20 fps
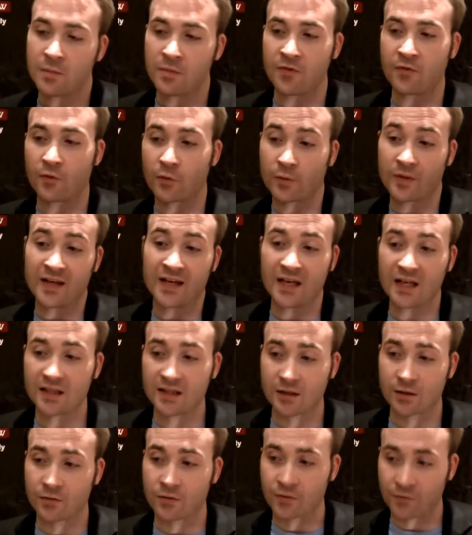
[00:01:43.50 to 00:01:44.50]
Before we
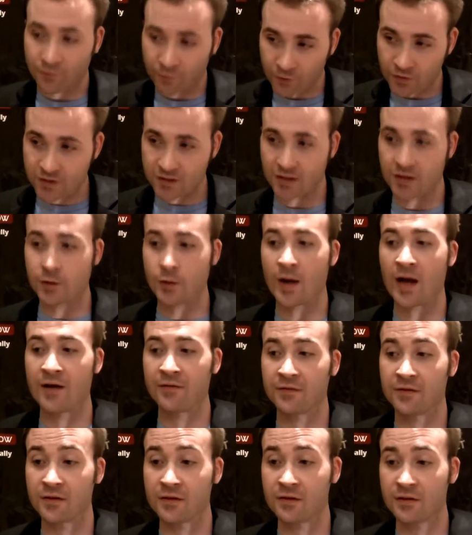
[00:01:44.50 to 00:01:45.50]
get there, the first thing you
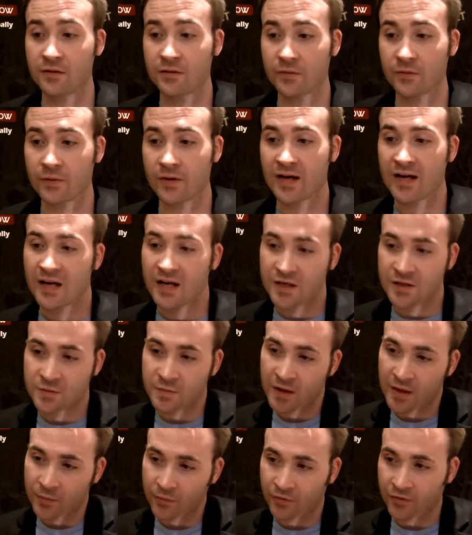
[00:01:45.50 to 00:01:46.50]
have to do is
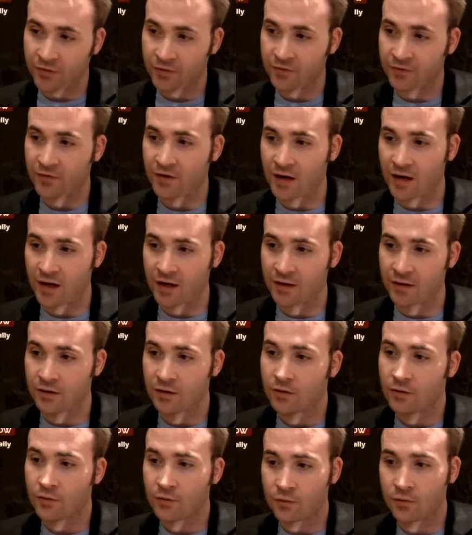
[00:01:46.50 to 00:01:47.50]
be able to define
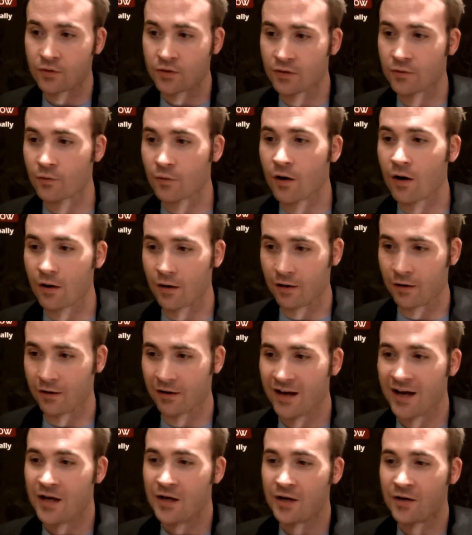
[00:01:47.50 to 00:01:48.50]
who you
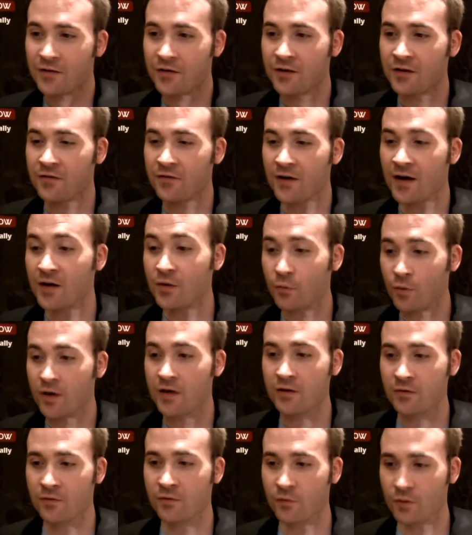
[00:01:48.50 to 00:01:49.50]
are. You have to define
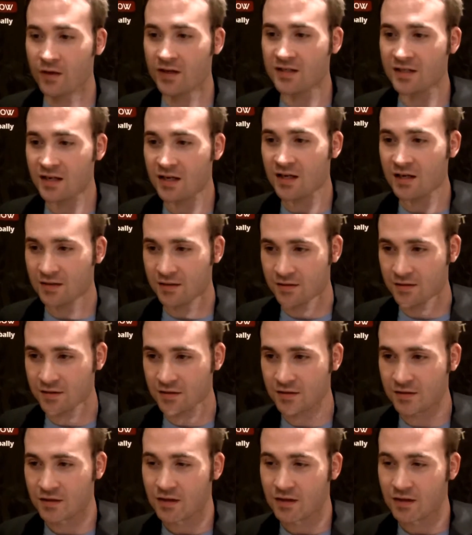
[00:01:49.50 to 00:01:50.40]
what your voice is.